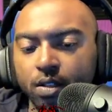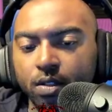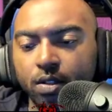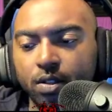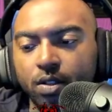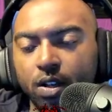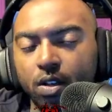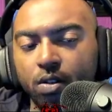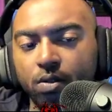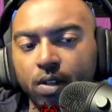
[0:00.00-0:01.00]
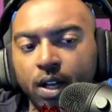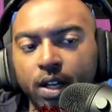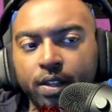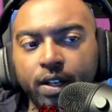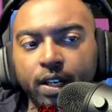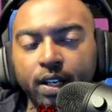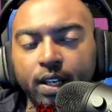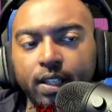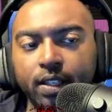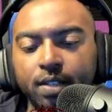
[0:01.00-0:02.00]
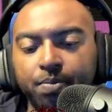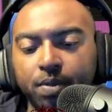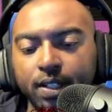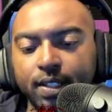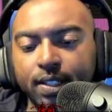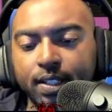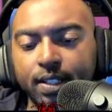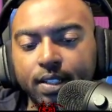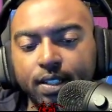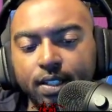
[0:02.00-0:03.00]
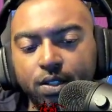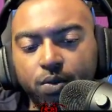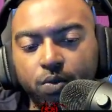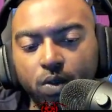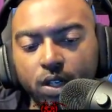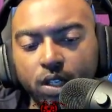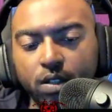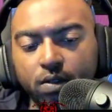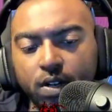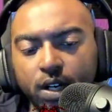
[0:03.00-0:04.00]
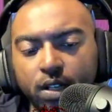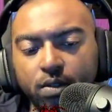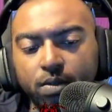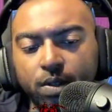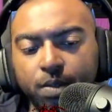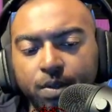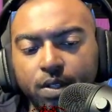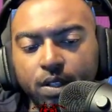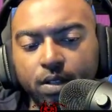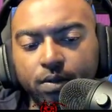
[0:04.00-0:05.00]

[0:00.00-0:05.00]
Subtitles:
So they're getting at least plus 20, right? 20%?